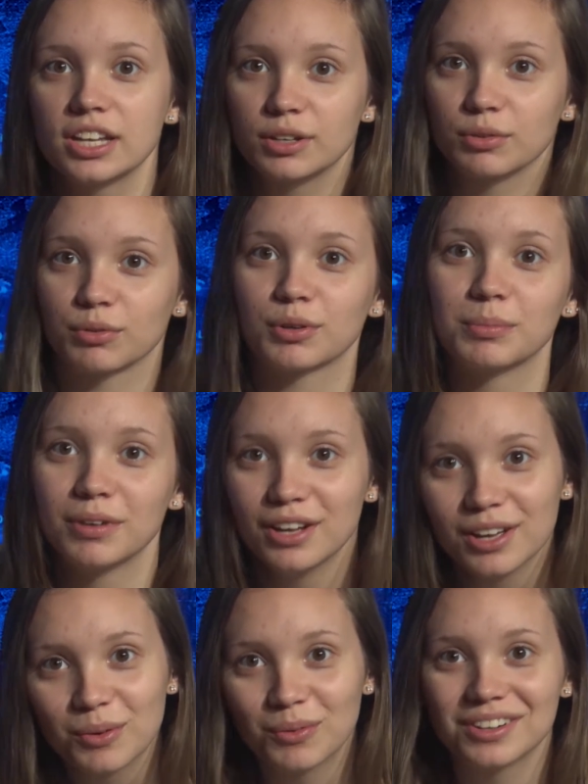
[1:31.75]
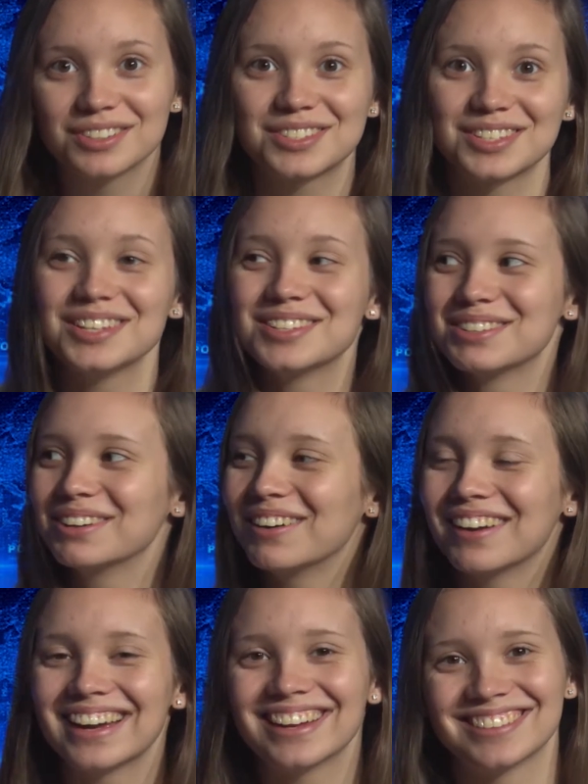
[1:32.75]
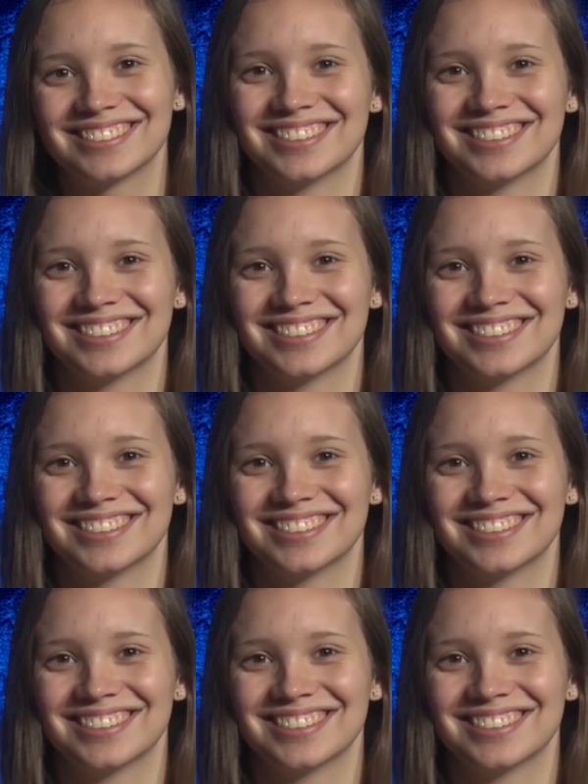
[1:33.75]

in room 1C208.